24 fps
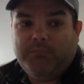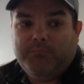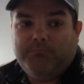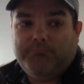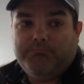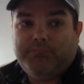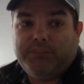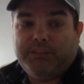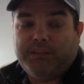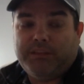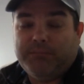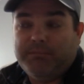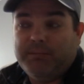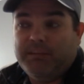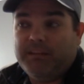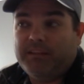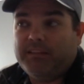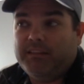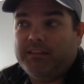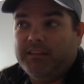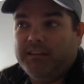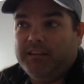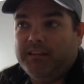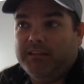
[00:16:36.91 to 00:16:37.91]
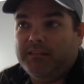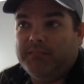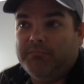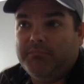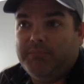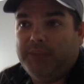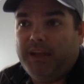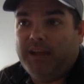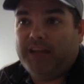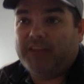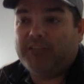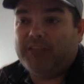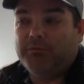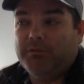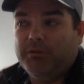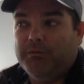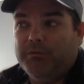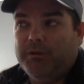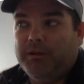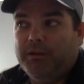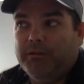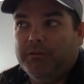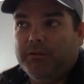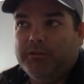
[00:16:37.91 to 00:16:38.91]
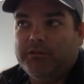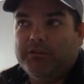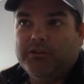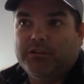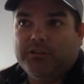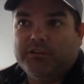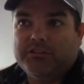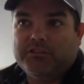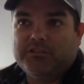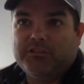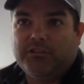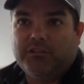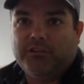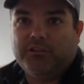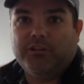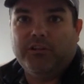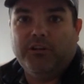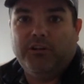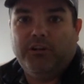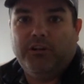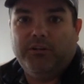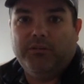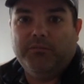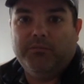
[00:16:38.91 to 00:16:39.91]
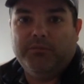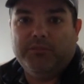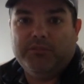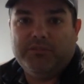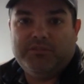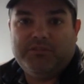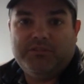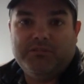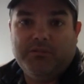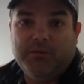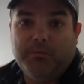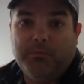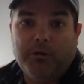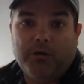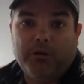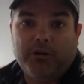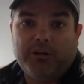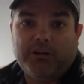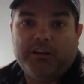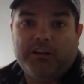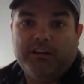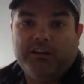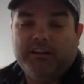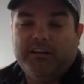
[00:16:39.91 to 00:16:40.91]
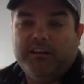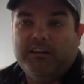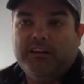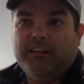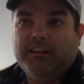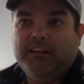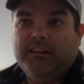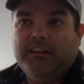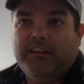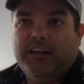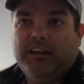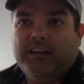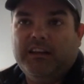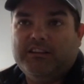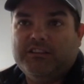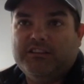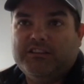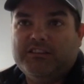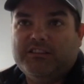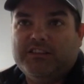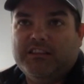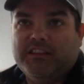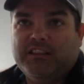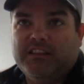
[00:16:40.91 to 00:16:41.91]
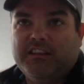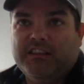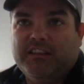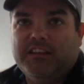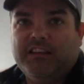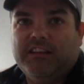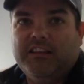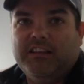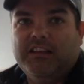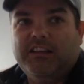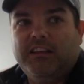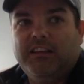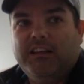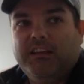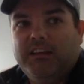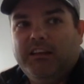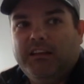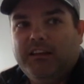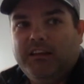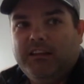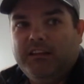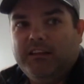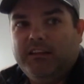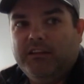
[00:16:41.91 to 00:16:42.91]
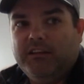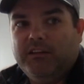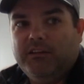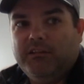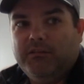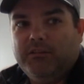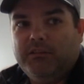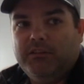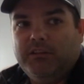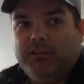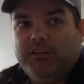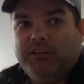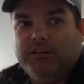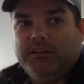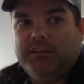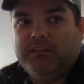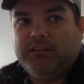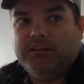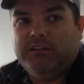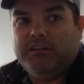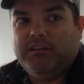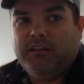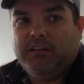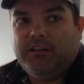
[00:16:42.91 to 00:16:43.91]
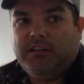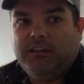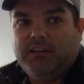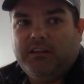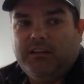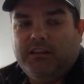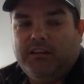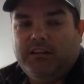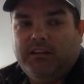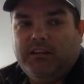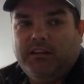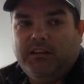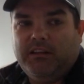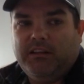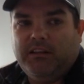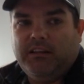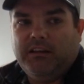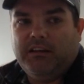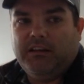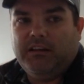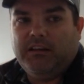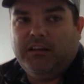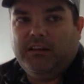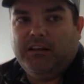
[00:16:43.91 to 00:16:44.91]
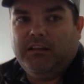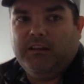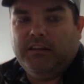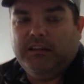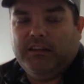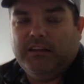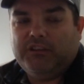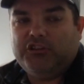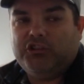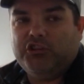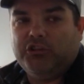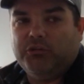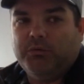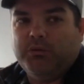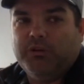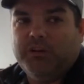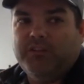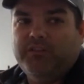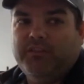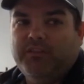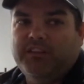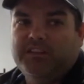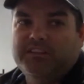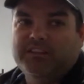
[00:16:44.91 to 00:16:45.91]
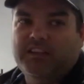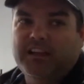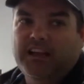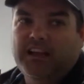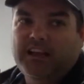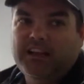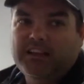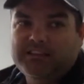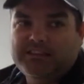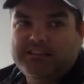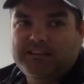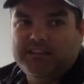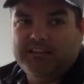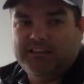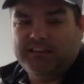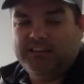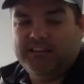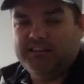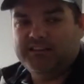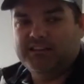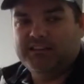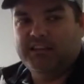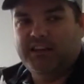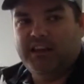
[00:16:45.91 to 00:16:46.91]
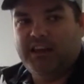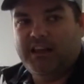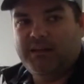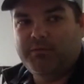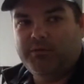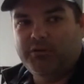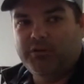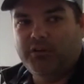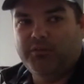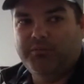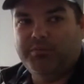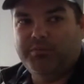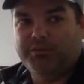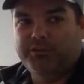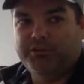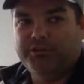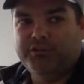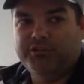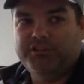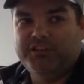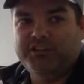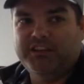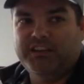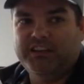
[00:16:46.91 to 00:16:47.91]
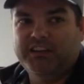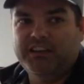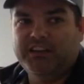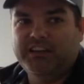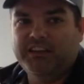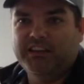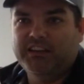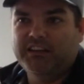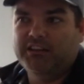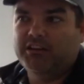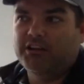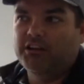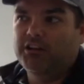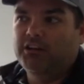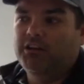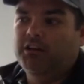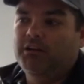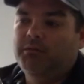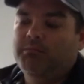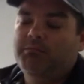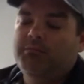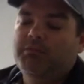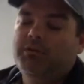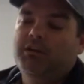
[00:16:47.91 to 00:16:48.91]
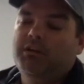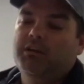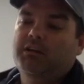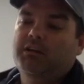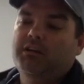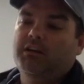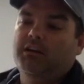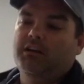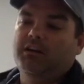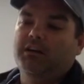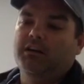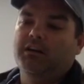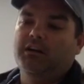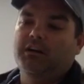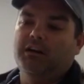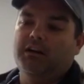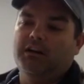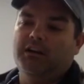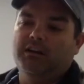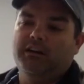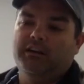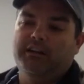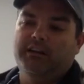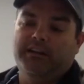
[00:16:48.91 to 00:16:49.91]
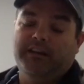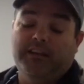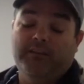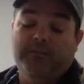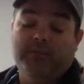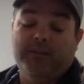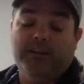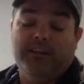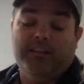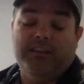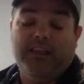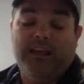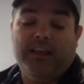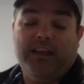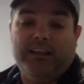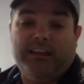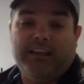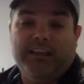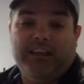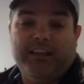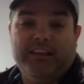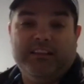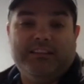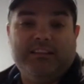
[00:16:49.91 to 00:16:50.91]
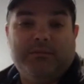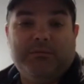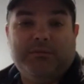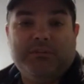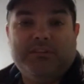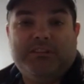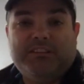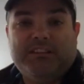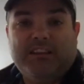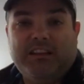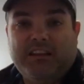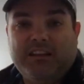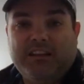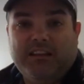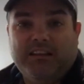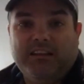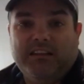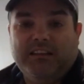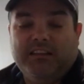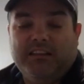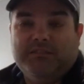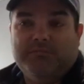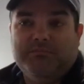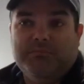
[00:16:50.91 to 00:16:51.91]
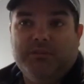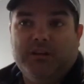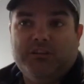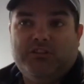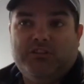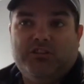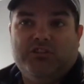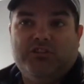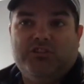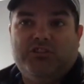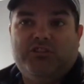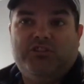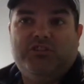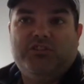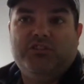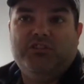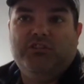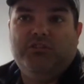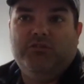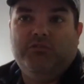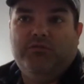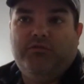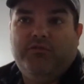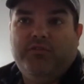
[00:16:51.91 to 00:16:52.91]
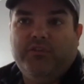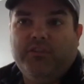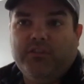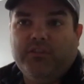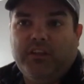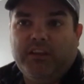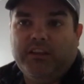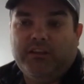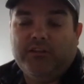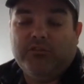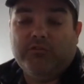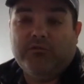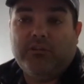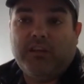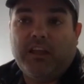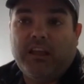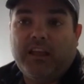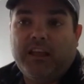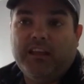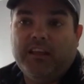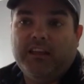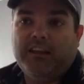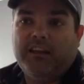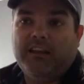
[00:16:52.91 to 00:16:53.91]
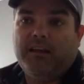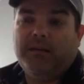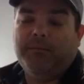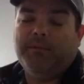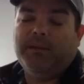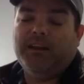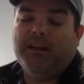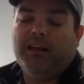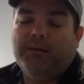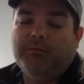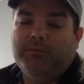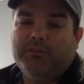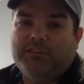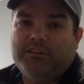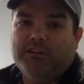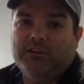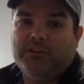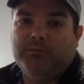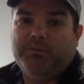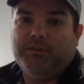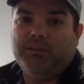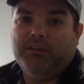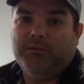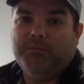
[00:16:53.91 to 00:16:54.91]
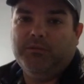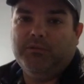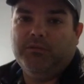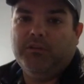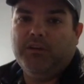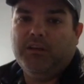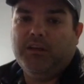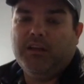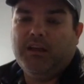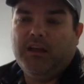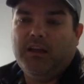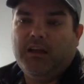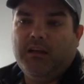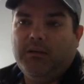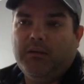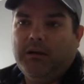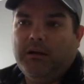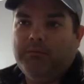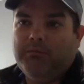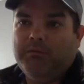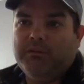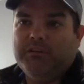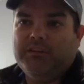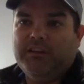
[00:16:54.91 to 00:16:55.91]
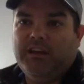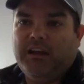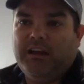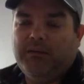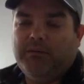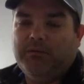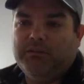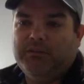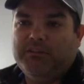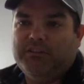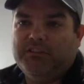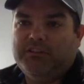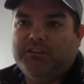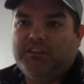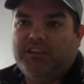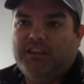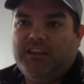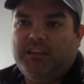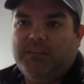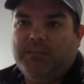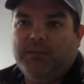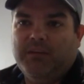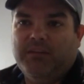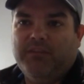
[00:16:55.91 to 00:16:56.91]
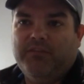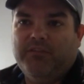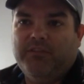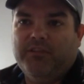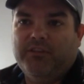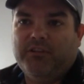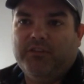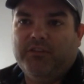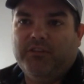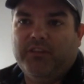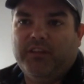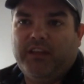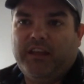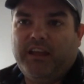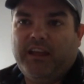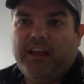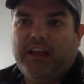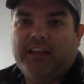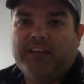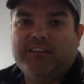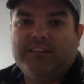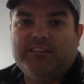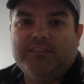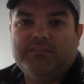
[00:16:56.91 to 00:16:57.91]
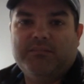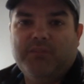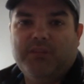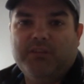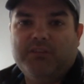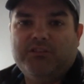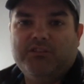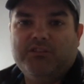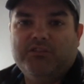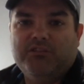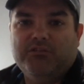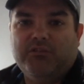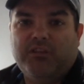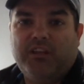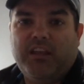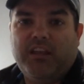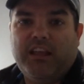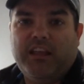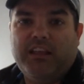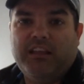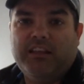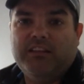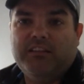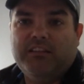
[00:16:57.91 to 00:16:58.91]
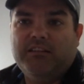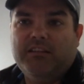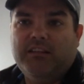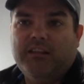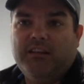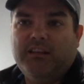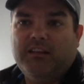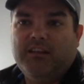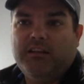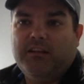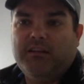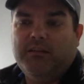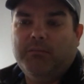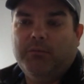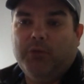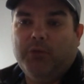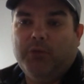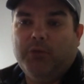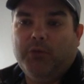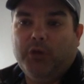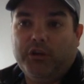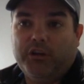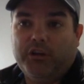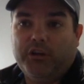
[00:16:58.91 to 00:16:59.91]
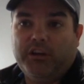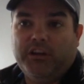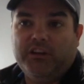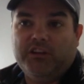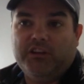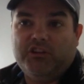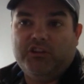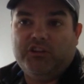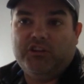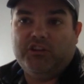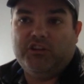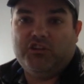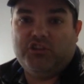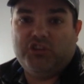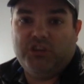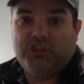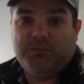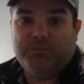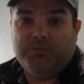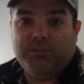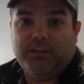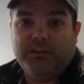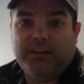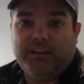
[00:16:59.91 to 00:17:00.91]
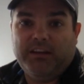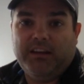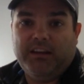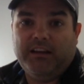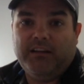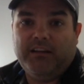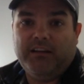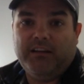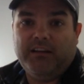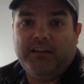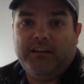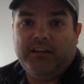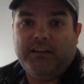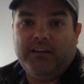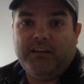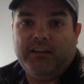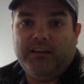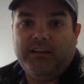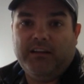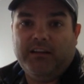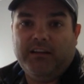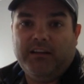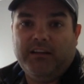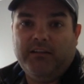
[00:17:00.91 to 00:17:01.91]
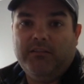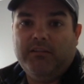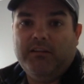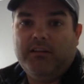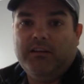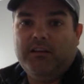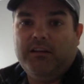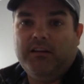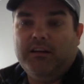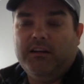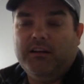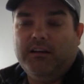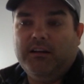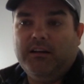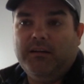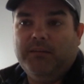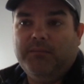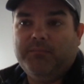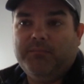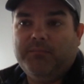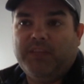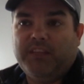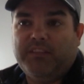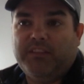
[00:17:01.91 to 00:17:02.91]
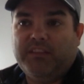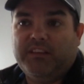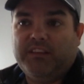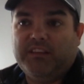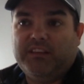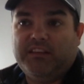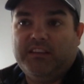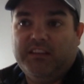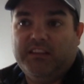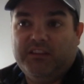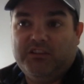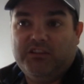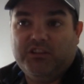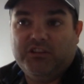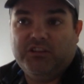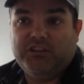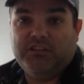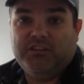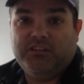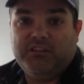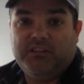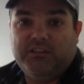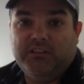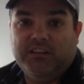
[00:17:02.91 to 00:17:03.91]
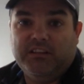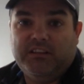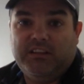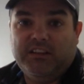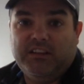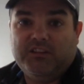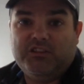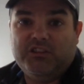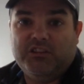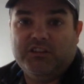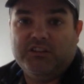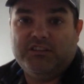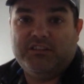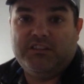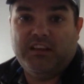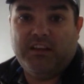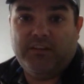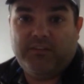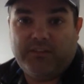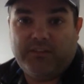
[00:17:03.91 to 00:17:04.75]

but the big thing, back to what we originally started on, was the marketing. And I just think, and unless you're one of these guys that is unable of producing any income, and even in that case, I would say as much as you feel like you can. I mean, I would tell people, I would just keep my foot on the gas as much as you can. Marketing's cheap right now. I think the attention is definitely